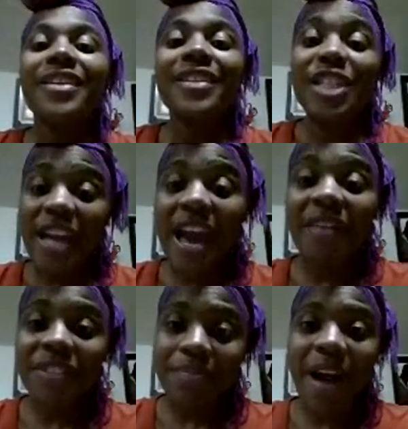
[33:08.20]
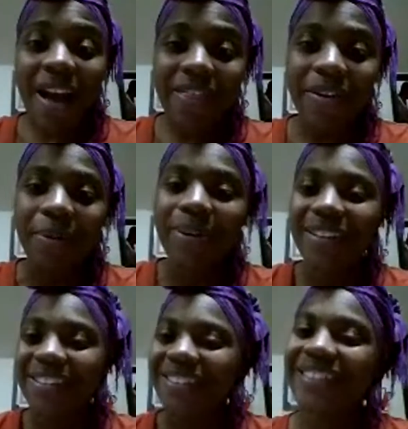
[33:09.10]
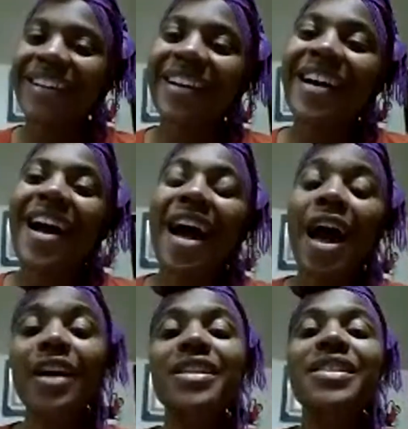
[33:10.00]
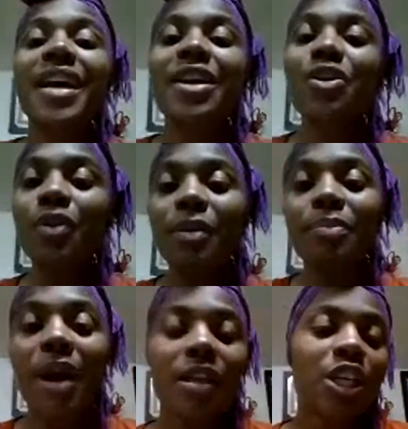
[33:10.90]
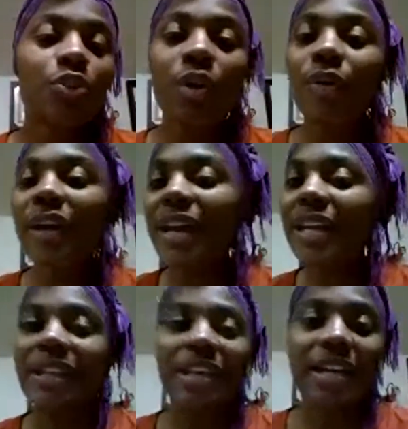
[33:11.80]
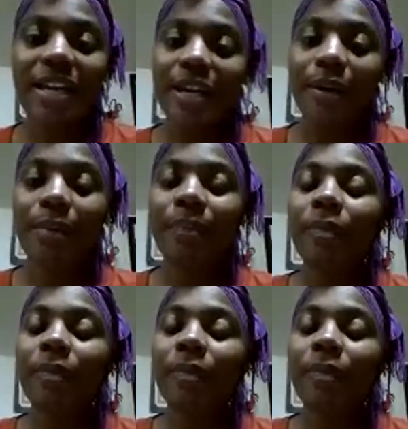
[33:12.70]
You have to buy them. I could say you can probably grow anything here.